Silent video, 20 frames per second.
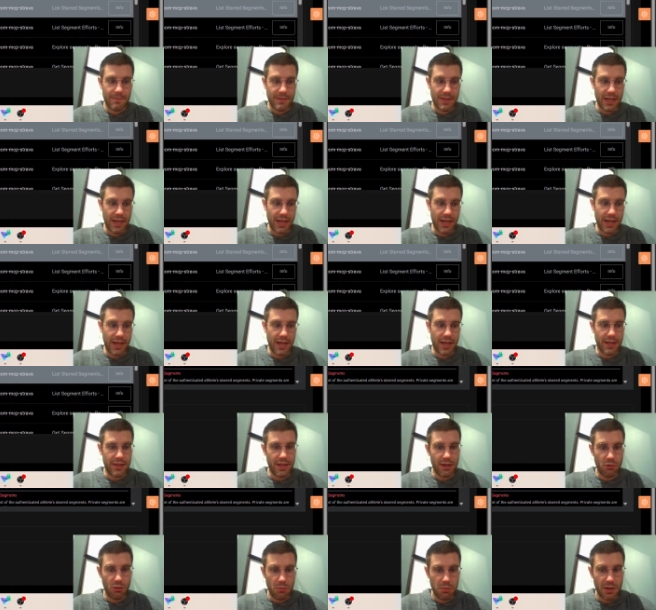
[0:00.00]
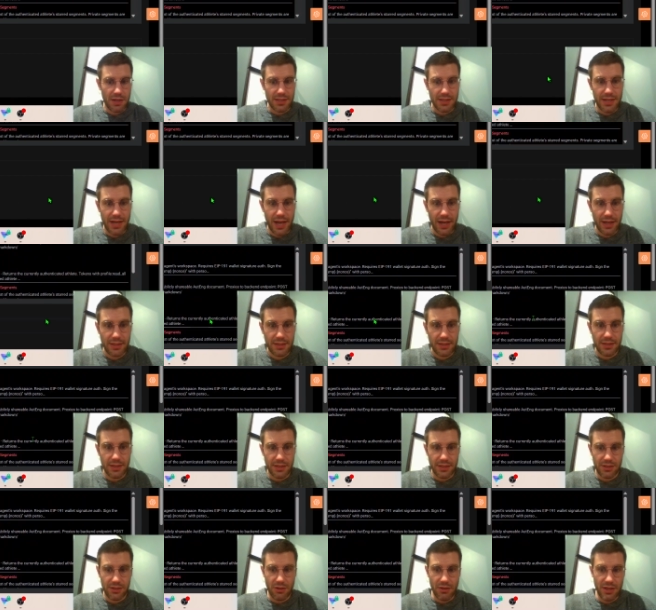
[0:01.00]
and then we'll press next.
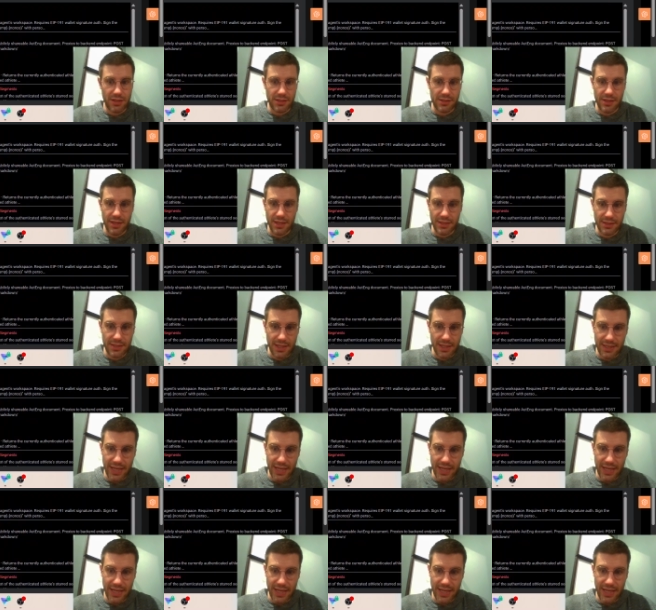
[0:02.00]
And so this then says,